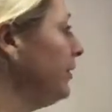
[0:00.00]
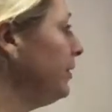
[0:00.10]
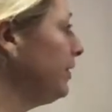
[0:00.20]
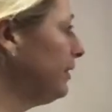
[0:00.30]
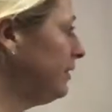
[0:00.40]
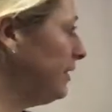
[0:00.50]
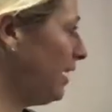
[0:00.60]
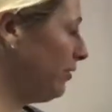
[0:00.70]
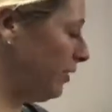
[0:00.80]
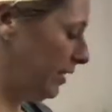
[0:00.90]
You could
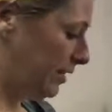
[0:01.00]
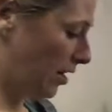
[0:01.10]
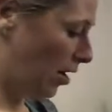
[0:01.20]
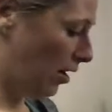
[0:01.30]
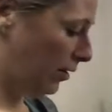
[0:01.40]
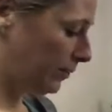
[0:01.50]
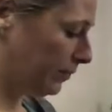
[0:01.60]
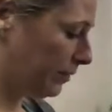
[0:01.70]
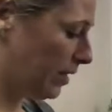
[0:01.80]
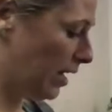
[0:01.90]
stand really tall.
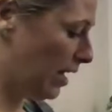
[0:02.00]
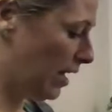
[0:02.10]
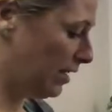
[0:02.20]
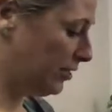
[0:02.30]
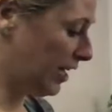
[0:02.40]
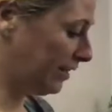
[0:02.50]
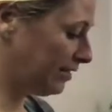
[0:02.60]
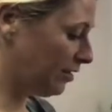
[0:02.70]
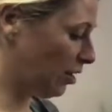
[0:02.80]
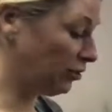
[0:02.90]
Uh,
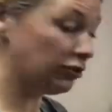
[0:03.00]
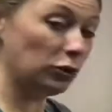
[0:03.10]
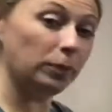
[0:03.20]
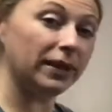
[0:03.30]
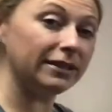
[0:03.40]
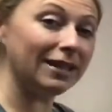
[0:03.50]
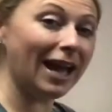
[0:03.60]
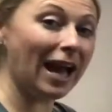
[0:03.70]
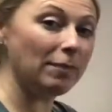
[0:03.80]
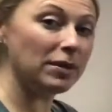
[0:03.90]
Jackson also picked
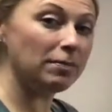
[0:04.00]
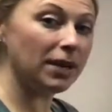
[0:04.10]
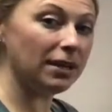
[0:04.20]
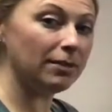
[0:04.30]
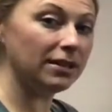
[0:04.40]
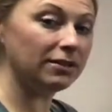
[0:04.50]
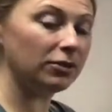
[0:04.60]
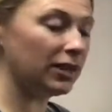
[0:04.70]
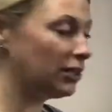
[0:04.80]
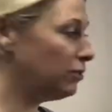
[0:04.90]
happy baby.
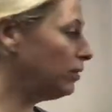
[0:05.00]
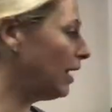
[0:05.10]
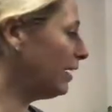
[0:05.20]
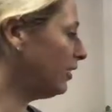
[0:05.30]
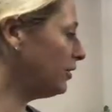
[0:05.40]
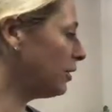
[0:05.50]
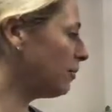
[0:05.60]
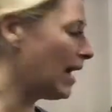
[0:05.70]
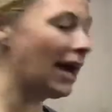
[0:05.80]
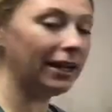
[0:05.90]
So can you lie on your
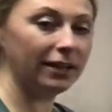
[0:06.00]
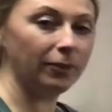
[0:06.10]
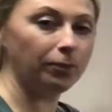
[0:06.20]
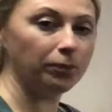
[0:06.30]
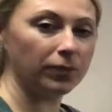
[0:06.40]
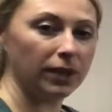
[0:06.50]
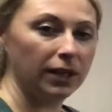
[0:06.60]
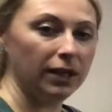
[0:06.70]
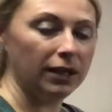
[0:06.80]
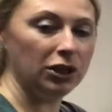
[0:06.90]
back?
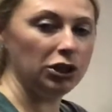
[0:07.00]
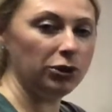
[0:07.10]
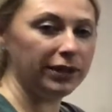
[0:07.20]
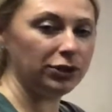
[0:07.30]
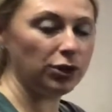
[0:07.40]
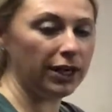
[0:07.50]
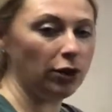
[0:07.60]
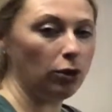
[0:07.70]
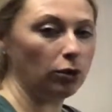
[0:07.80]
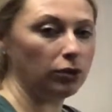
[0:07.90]
You can try
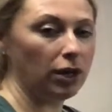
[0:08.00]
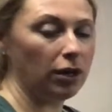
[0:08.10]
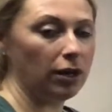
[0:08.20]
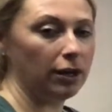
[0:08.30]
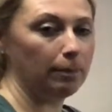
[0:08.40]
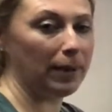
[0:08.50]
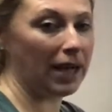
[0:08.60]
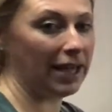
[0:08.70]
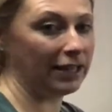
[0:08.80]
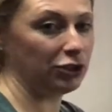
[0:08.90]
to hold on
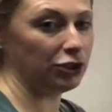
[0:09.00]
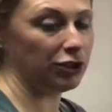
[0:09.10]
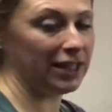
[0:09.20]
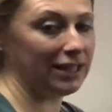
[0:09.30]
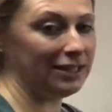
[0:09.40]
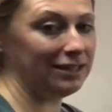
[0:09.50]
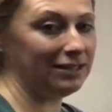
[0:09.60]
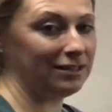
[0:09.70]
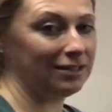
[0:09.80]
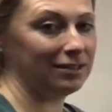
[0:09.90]
behind your knees.
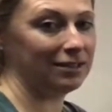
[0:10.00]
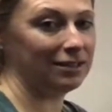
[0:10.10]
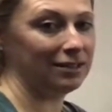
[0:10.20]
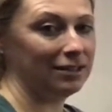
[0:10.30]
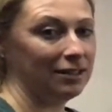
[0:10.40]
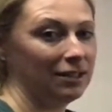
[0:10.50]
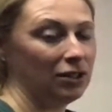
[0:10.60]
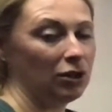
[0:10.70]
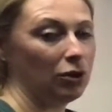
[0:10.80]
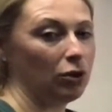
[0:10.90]
I'm gonna do it
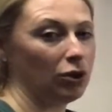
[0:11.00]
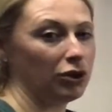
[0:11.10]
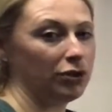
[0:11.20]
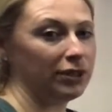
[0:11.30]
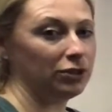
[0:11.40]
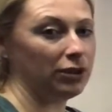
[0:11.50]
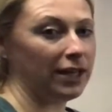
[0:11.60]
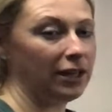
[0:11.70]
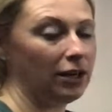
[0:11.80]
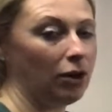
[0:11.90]
sideways. Or you can
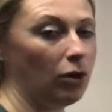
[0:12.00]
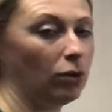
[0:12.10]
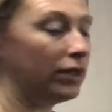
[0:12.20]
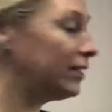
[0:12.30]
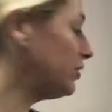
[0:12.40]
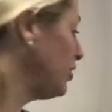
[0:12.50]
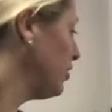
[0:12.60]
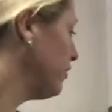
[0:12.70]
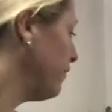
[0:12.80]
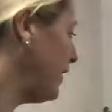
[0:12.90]
try to hold on to
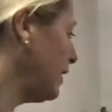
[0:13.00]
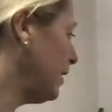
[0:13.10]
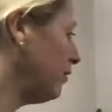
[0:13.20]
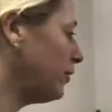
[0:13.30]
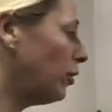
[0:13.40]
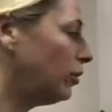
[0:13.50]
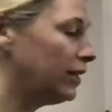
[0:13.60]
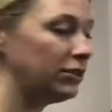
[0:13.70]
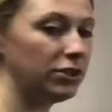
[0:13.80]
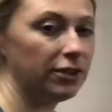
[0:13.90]
your feet. Now, if you hold
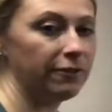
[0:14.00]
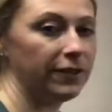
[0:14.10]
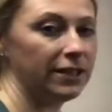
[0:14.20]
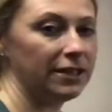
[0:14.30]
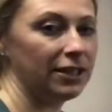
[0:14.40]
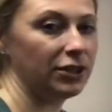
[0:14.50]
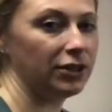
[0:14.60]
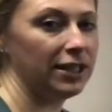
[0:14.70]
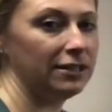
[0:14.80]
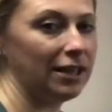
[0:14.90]
on to your feet, take your
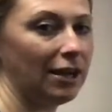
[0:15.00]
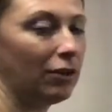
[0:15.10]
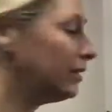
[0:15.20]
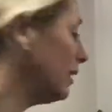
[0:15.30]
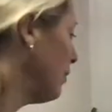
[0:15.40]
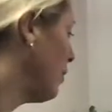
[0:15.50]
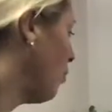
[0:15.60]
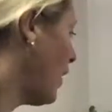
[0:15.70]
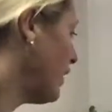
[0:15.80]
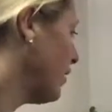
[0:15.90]
knees out a little
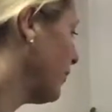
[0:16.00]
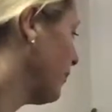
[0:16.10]
bit wider.